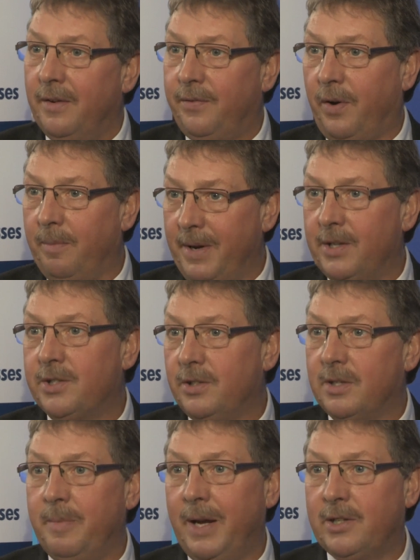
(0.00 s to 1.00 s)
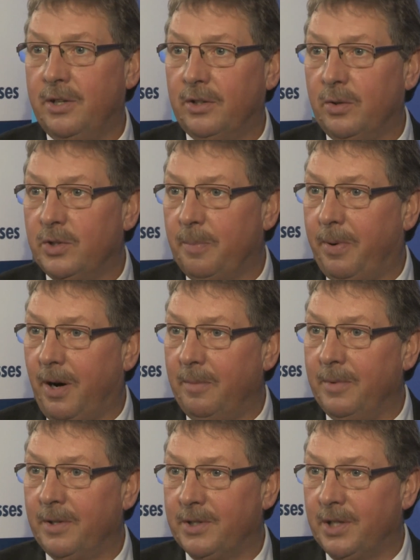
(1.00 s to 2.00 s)
for ministers to make sure that those
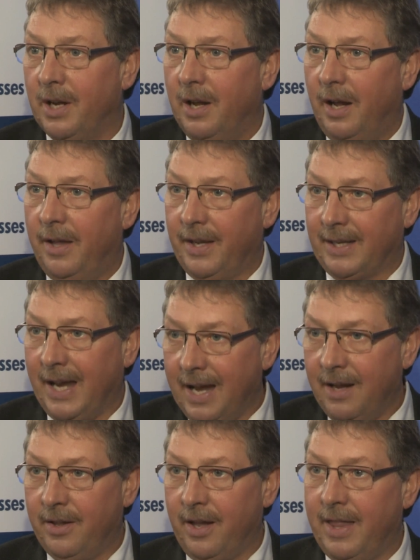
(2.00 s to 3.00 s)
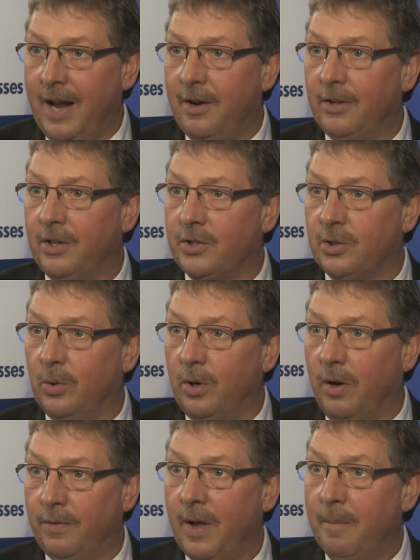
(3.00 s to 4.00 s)
departments that they're in control
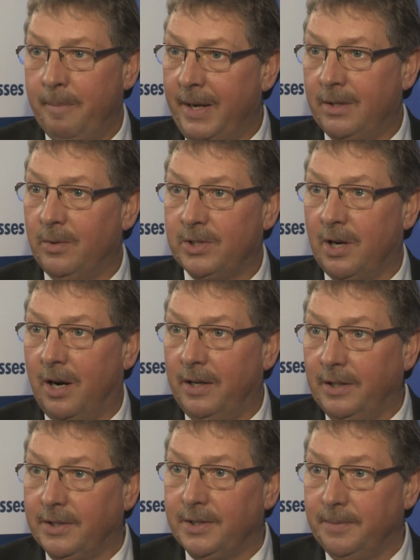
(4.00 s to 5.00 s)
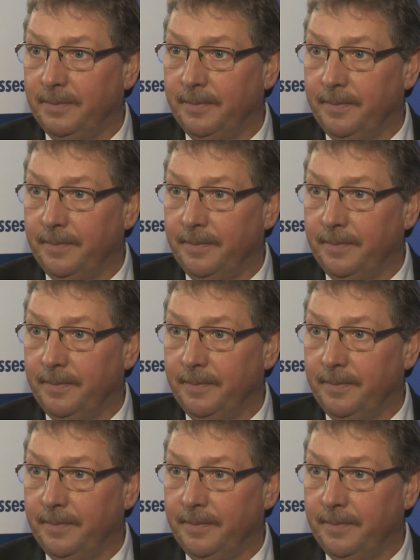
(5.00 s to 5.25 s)
of meet those targets.